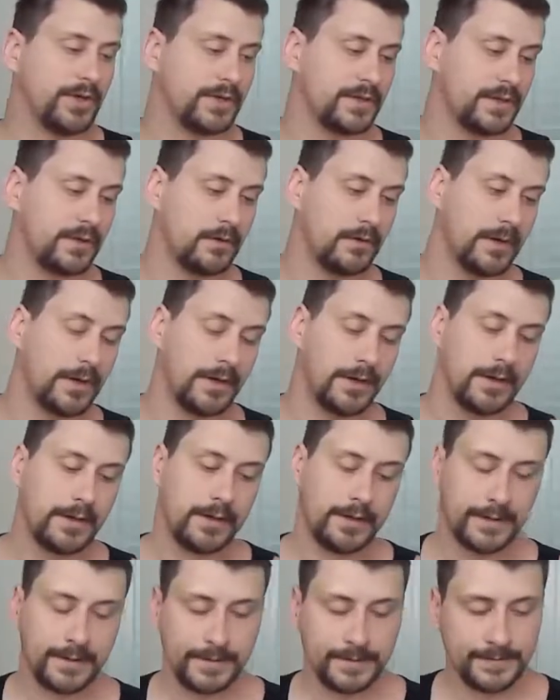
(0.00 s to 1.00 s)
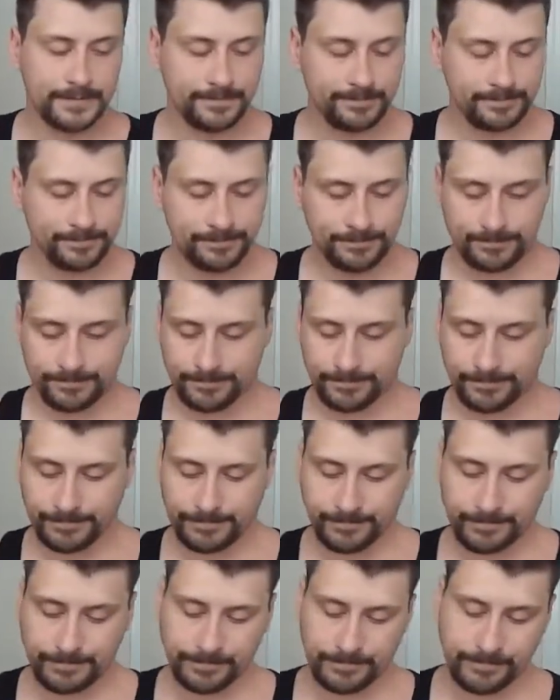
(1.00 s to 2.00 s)
mm, in his career. Fair.
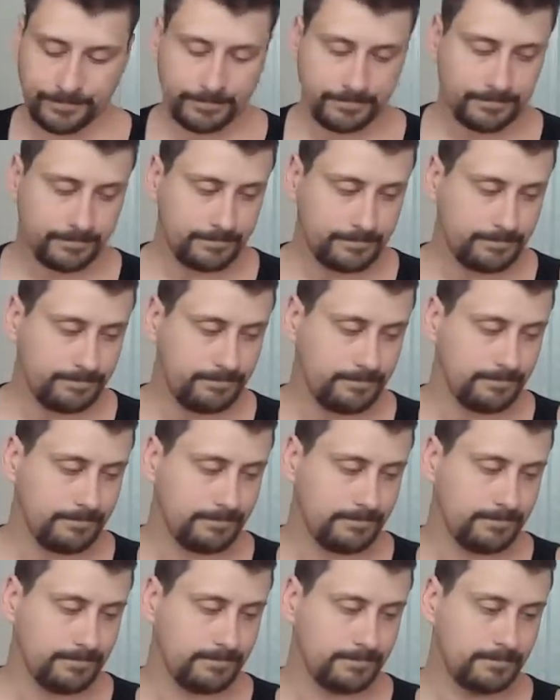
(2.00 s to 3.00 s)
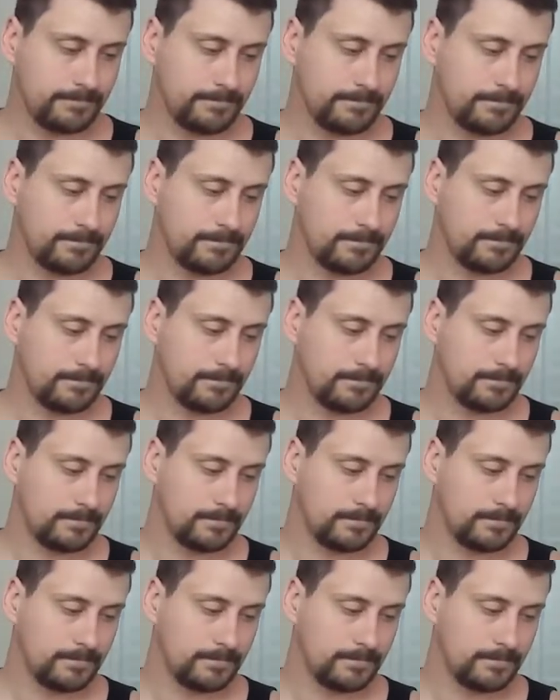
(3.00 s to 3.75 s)
Darius Kasper...